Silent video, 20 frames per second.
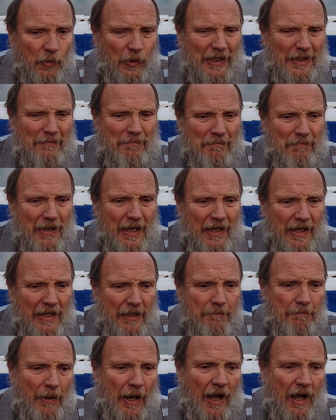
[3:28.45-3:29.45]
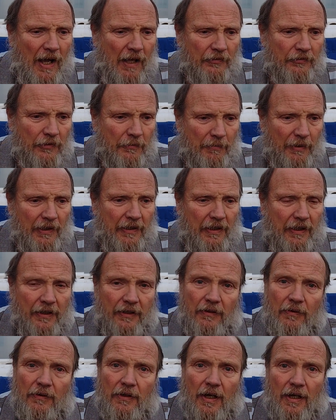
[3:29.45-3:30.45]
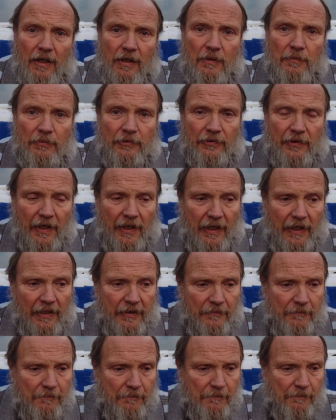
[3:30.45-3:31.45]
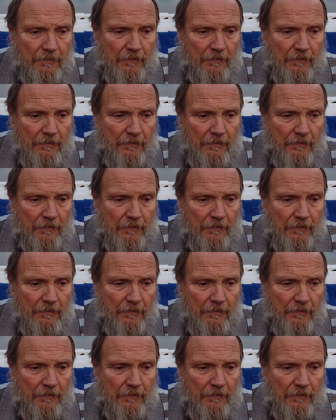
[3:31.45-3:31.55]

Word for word: we may possibly here on the homestead.